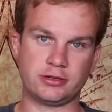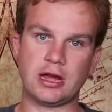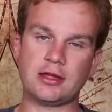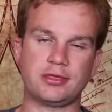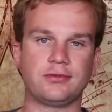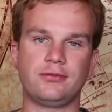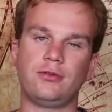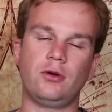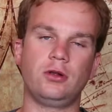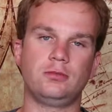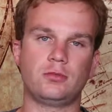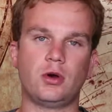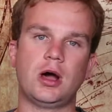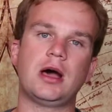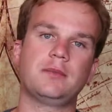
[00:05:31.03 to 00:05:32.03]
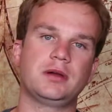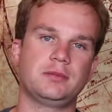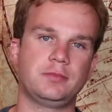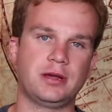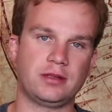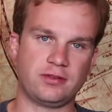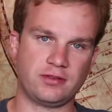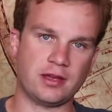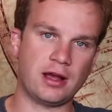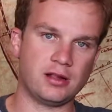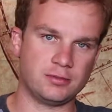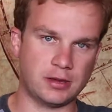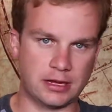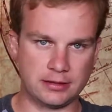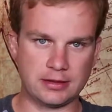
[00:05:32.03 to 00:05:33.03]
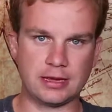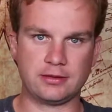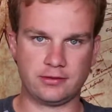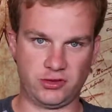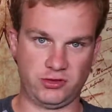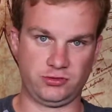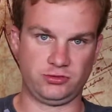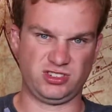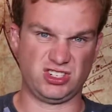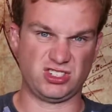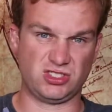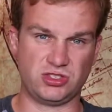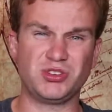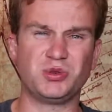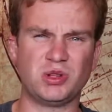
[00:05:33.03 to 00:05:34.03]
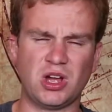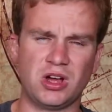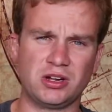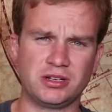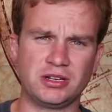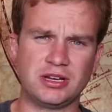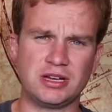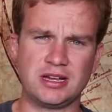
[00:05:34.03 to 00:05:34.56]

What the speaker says: not the full Mohammed bin Salman, that's just too long,